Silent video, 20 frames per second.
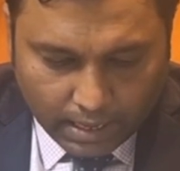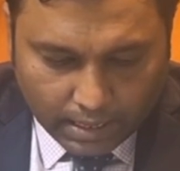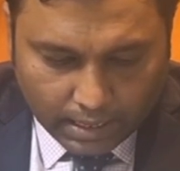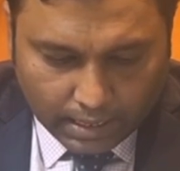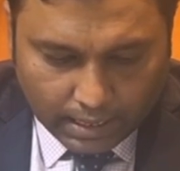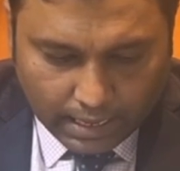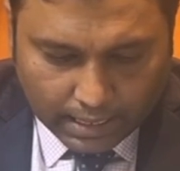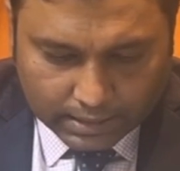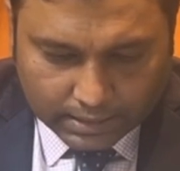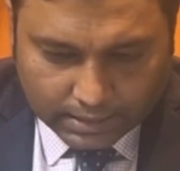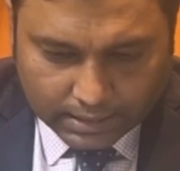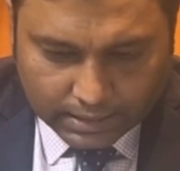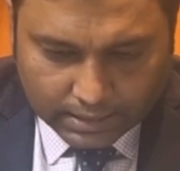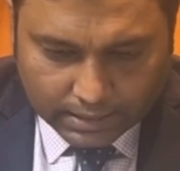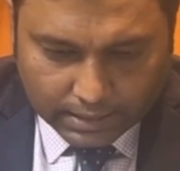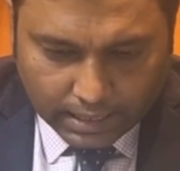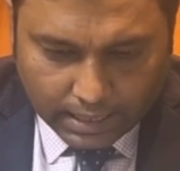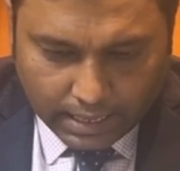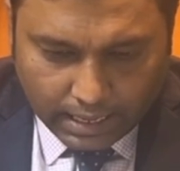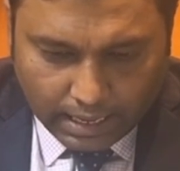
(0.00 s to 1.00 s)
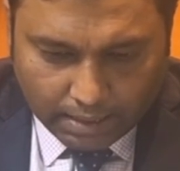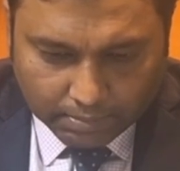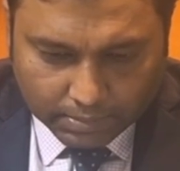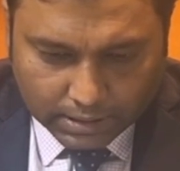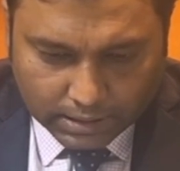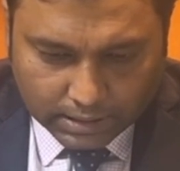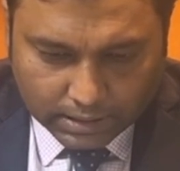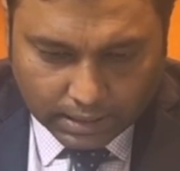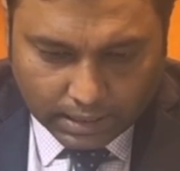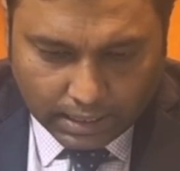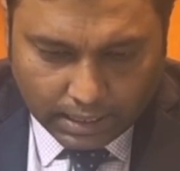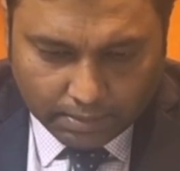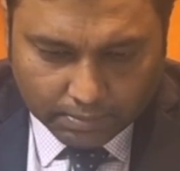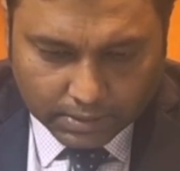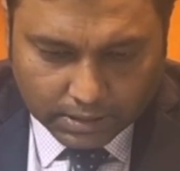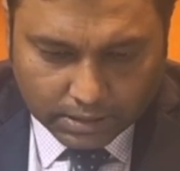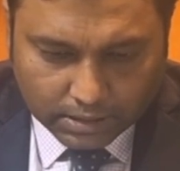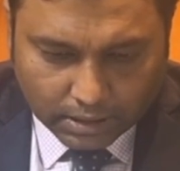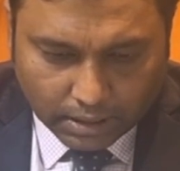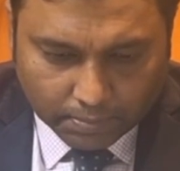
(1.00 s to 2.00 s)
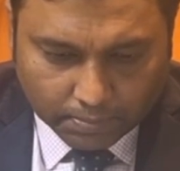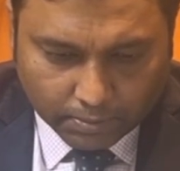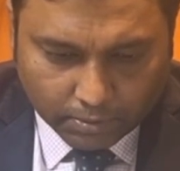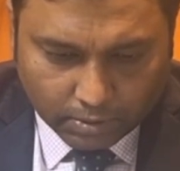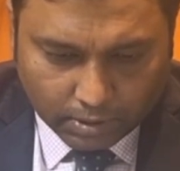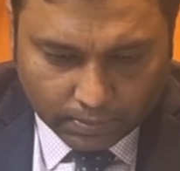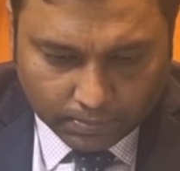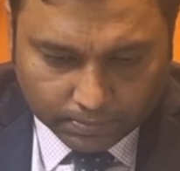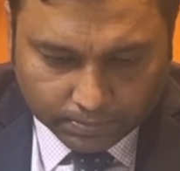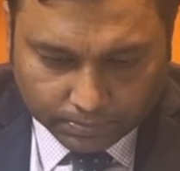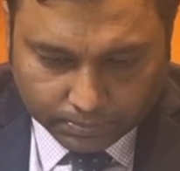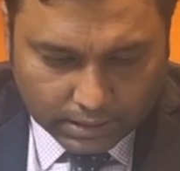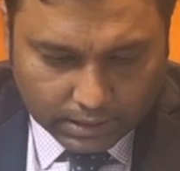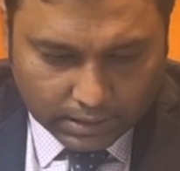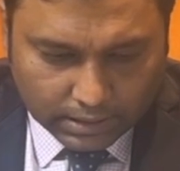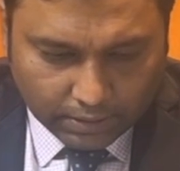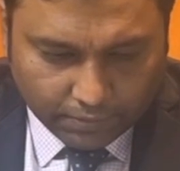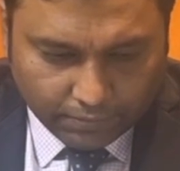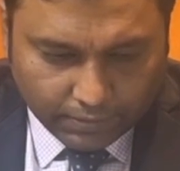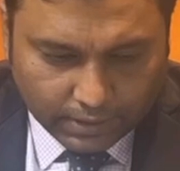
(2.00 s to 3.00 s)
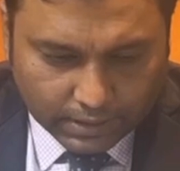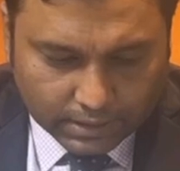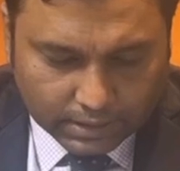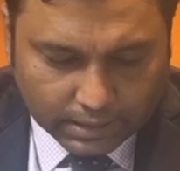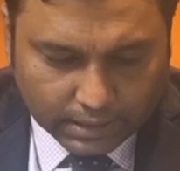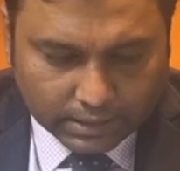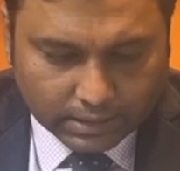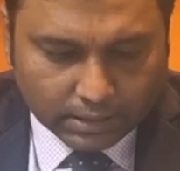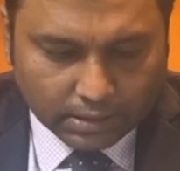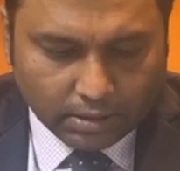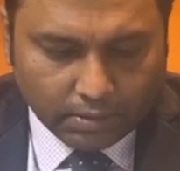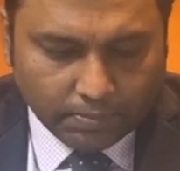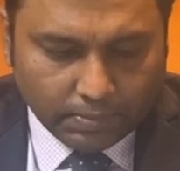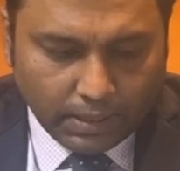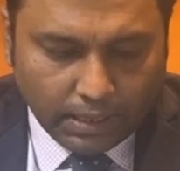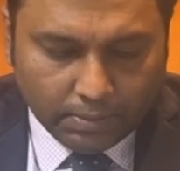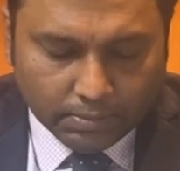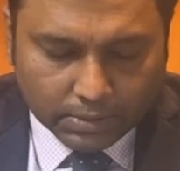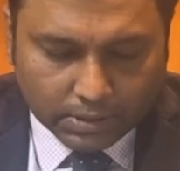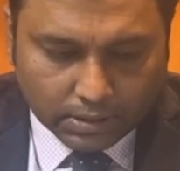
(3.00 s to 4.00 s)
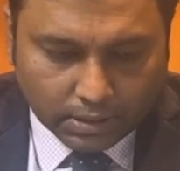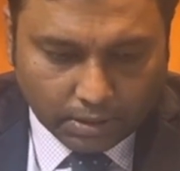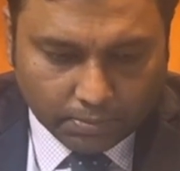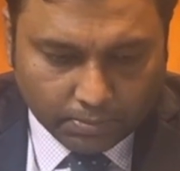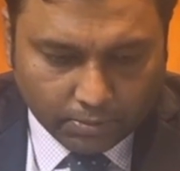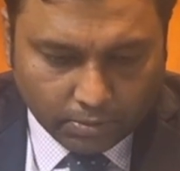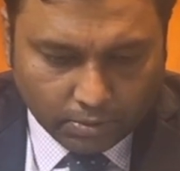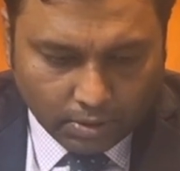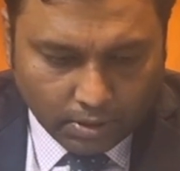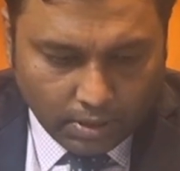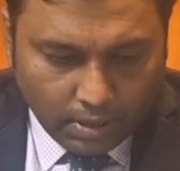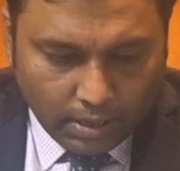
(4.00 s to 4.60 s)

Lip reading: Next is NIMS Jaipur. This is the fee structure of NIMS Jaipur.